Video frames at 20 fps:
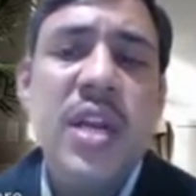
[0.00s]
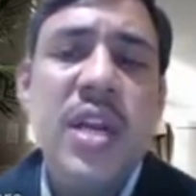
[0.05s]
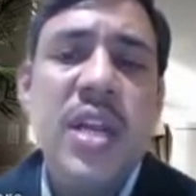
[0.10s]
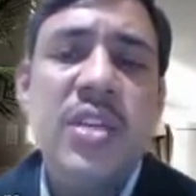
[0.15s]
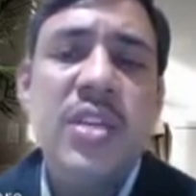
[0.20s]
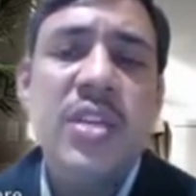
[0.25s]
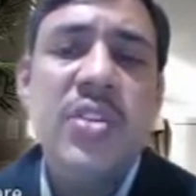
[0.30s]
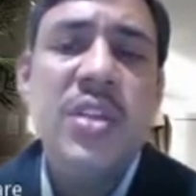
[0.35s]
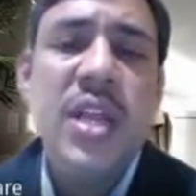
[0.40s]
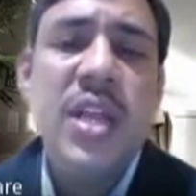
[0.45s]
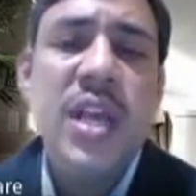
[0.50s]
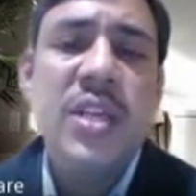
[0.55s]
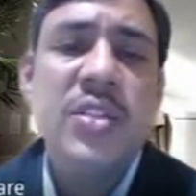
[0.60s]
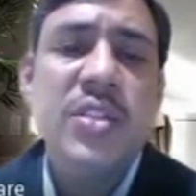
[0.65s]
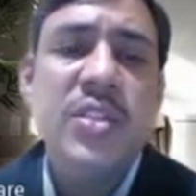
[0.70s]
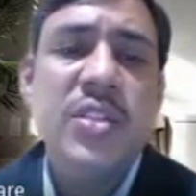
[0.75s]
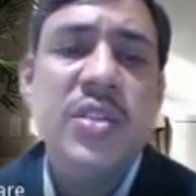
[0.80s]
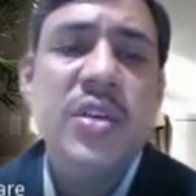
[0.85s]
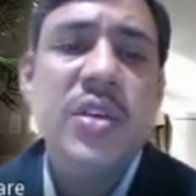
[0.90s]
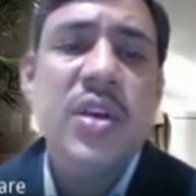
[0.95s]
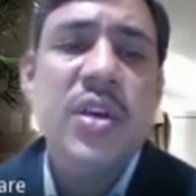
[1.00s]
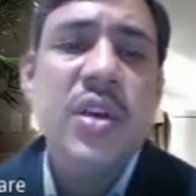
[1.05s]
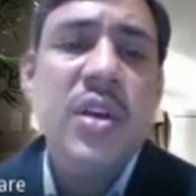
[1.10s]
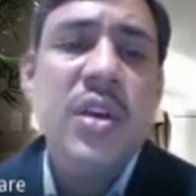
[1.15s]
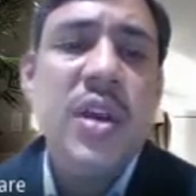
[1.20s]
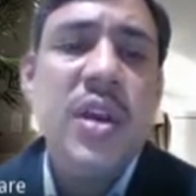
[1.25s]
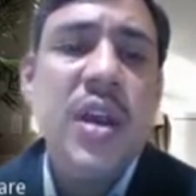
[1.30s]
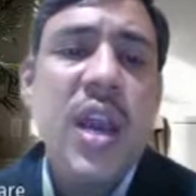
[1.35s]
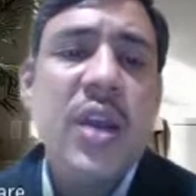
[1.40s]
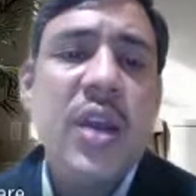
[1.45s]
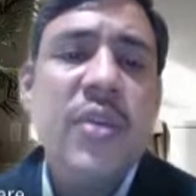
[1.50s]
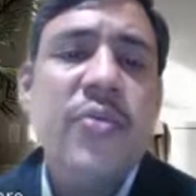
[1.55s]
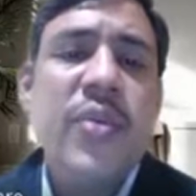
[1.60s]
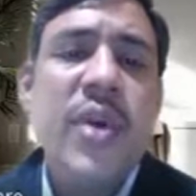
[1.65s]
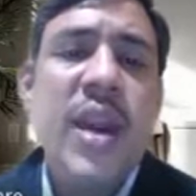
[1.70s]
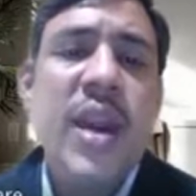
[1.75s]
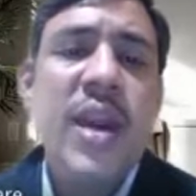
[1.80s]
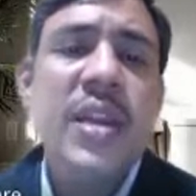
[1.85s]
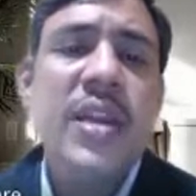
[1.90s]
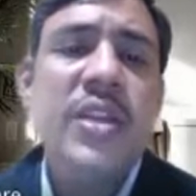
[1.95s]
test, and
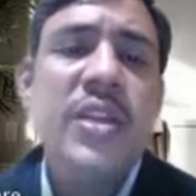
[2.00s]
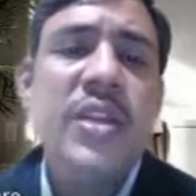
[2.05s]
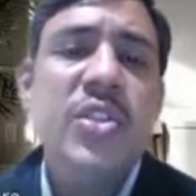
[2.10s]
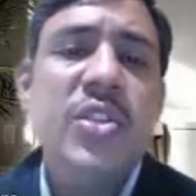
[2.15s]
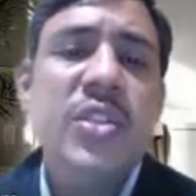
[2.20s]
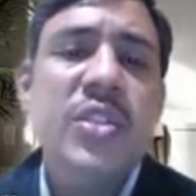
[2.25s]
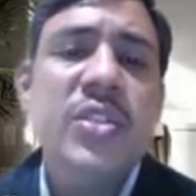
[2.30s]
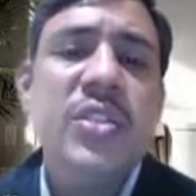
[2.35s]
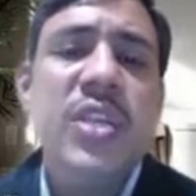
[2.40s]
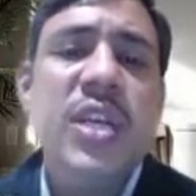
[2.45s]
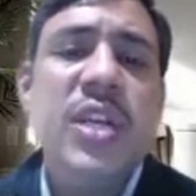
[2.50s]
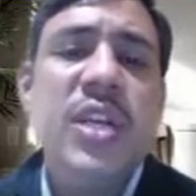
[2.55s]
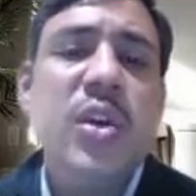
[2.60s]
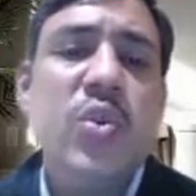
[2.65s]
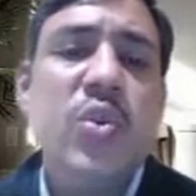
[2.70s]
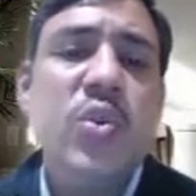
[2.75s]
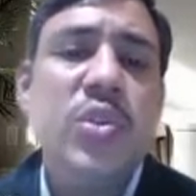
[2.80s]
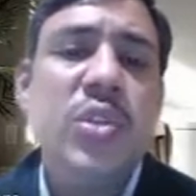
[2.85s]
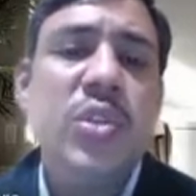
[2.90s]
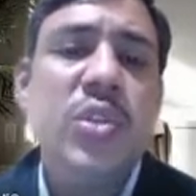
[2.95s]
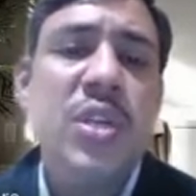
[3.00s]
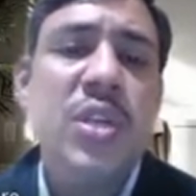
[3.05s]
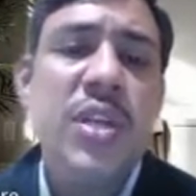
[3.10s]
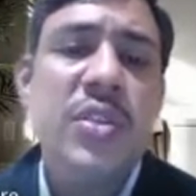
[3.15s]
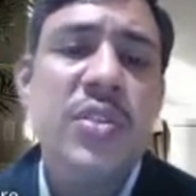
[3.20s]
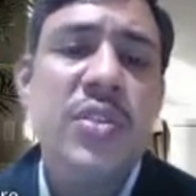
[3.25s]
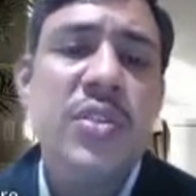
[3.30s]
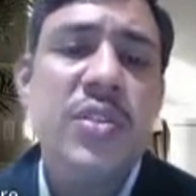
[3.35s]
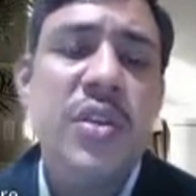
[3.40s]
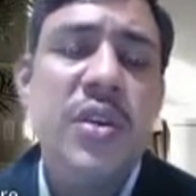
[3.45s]
fire resistance and corrosion test.